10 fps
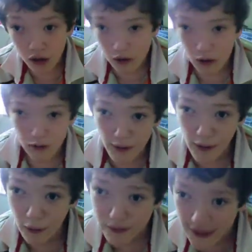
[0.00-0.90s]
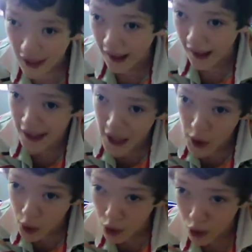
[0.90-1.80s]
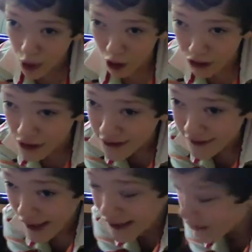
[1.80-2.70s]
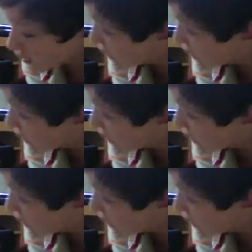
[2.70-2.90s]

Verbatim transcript: to use a content